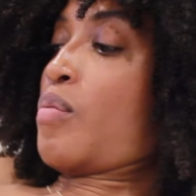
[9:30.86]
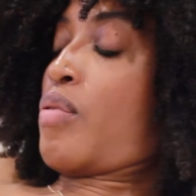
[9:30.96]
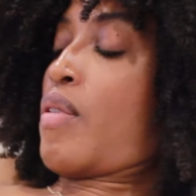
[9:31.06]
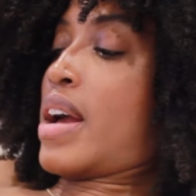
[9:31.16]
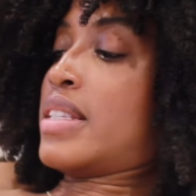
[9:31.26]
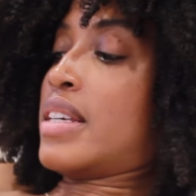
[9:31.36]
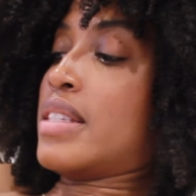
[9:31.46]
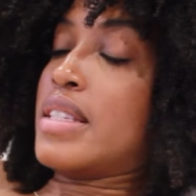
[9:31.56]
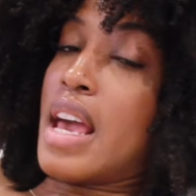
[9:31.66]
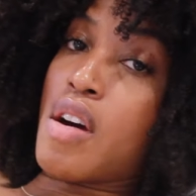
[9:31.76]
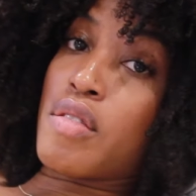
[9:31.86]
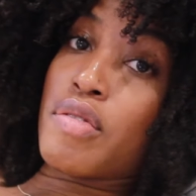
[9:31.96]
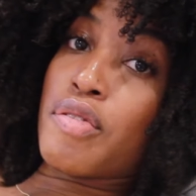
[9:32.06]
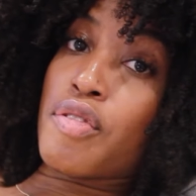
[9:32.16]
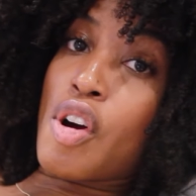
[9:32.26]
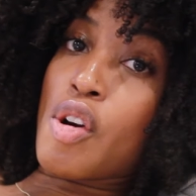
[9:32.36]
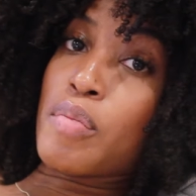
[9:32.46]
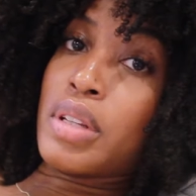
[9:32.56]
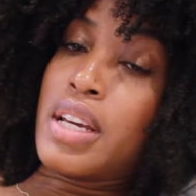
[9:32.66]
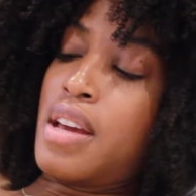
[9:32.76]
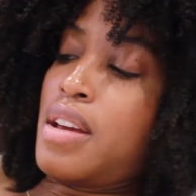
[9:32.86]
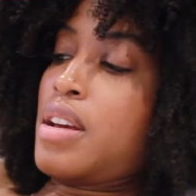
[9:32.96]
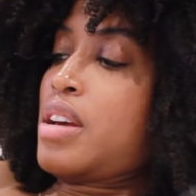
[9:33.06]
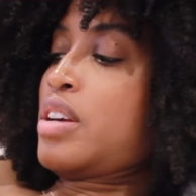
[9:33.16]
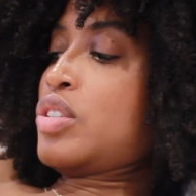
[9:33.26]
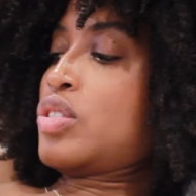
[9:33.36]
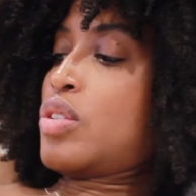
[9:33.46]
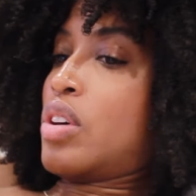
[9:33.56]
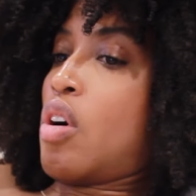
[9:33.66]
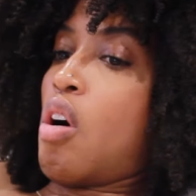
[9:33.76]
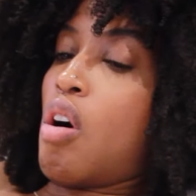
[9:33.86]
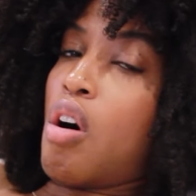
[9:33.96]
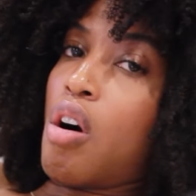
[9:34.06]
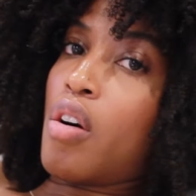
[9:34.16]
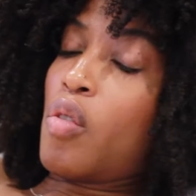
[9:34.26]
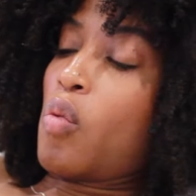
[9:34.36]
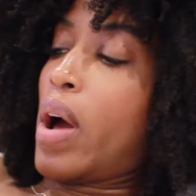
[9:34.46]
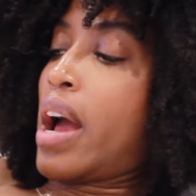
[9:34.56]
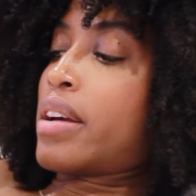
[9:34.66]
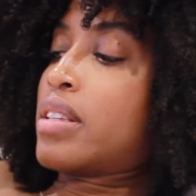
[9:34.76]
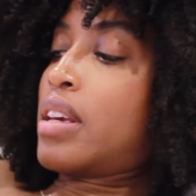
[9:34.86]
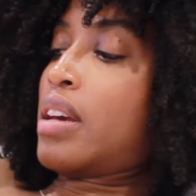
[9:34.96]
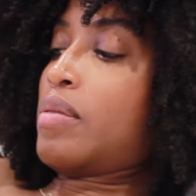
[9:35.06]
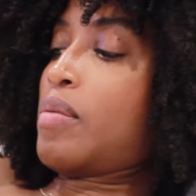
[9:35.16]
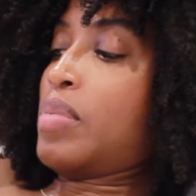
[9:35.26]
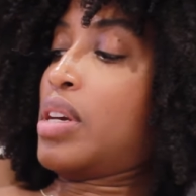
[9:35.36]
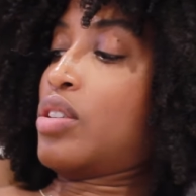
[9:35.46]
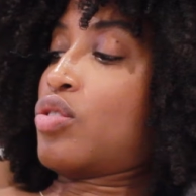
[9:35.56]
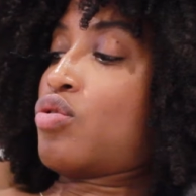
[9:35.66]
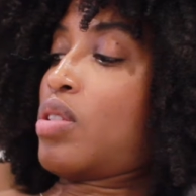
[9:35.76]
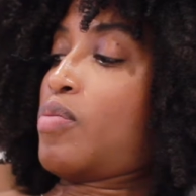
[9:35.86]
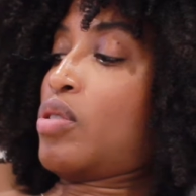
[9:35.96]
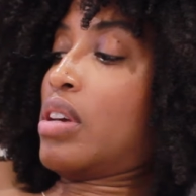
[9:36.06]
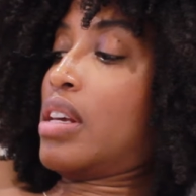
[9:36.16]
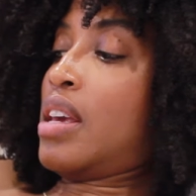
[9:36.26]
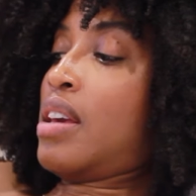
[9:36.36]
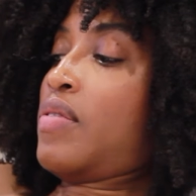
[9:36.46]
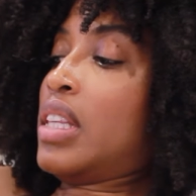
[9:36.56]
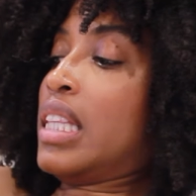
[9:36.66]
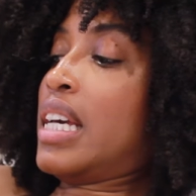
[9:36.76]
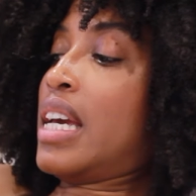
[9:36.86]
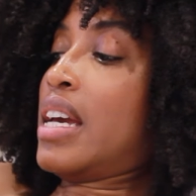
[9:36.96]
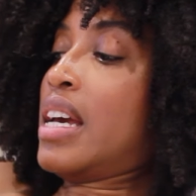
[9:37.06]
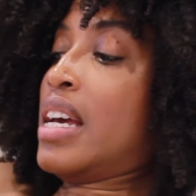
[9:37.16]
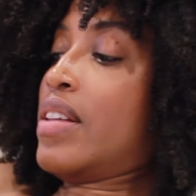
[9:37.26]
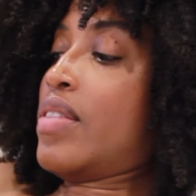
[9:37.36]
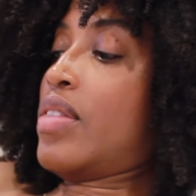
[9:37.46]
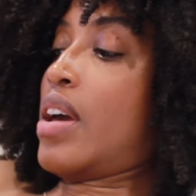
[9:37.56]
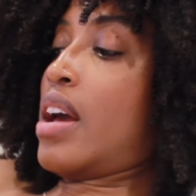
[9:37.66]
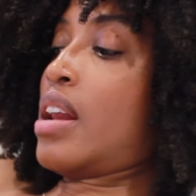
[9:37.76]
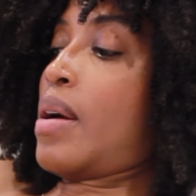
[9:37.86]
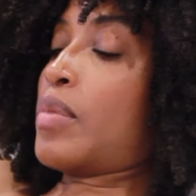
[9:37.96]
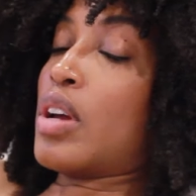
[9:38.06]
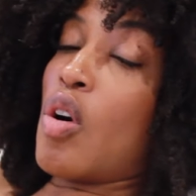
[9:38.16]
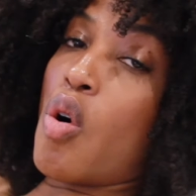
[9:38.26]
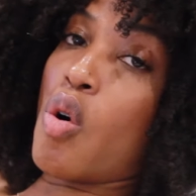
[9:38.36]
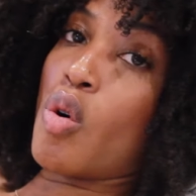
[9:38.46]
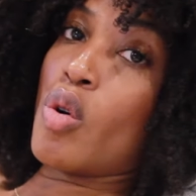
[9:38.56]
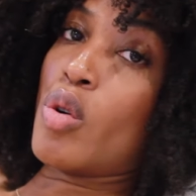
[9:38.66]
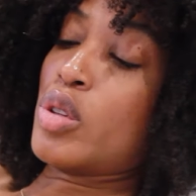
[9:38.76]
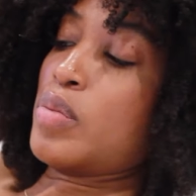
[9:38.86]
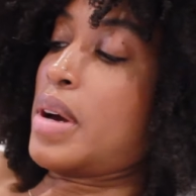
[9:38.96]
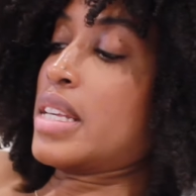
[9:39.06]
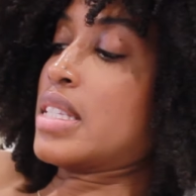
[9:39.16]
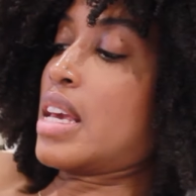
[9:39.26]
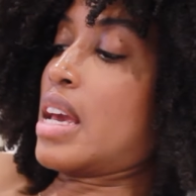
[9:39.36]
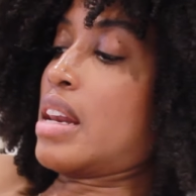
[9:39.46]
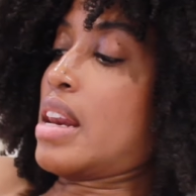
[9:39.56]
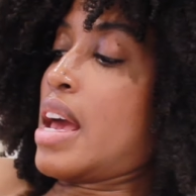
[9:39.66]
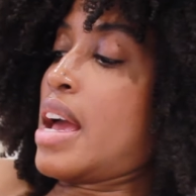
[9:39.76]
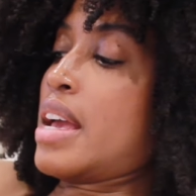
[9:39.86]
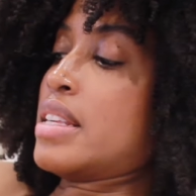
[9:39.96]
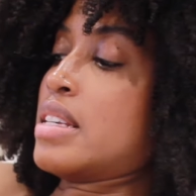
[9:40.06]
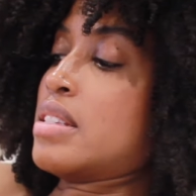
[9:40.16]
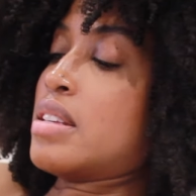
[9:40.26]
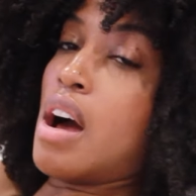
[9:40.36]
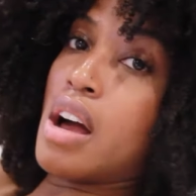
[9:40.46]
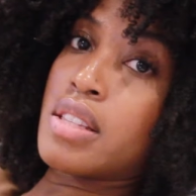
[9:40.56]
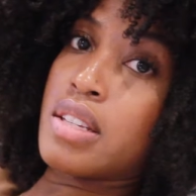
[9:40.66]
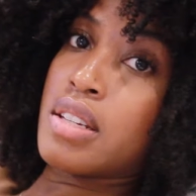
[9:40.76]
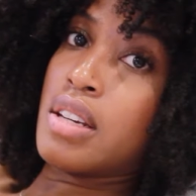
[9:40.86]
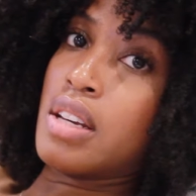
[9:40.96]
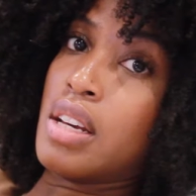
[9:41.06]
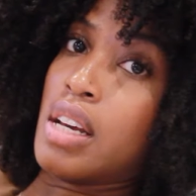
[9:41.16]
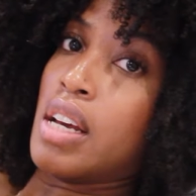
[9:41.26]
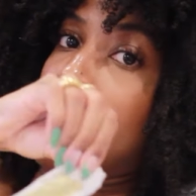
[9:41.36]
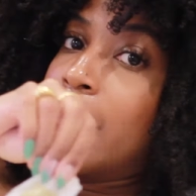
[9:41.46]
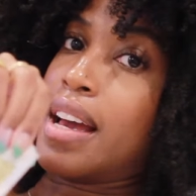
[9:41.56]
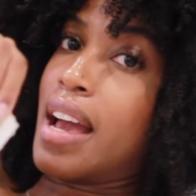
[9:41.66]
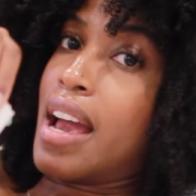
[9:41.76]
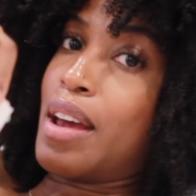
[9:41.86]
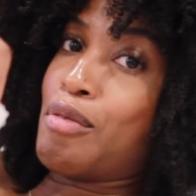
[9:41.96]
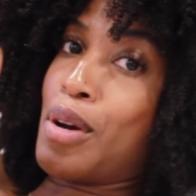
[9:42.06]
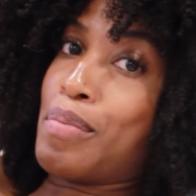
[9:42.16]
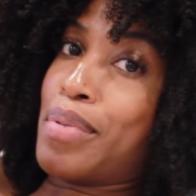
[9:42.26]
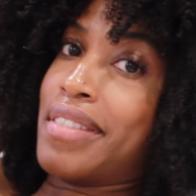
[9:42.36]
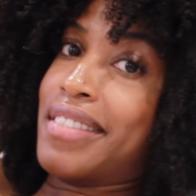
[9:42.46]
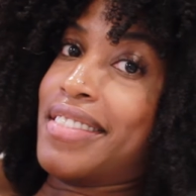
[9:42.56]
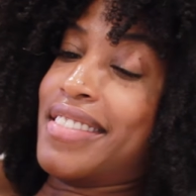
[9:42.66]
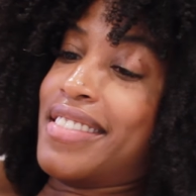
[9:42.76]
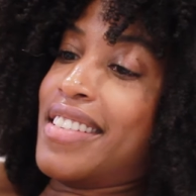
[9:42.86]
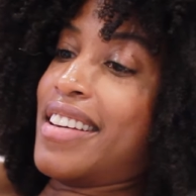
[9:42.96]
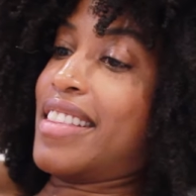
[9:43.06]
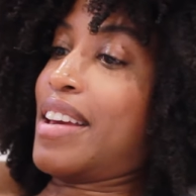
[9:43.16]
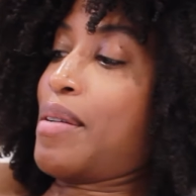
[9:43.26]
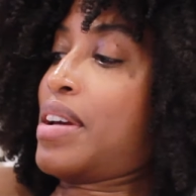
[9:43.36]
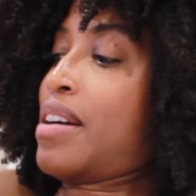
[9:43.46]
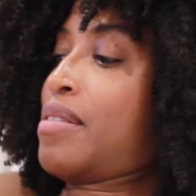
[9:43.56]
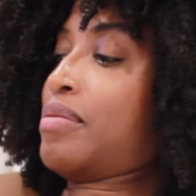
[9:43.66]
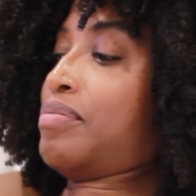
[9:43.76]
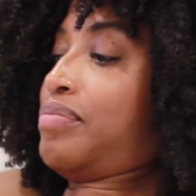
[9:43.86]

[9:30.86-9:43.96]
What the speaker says: Press it down firmly so that all the wax can be distributed evenly. Then I'm going to hold my skin nice and taut and rip. There we go.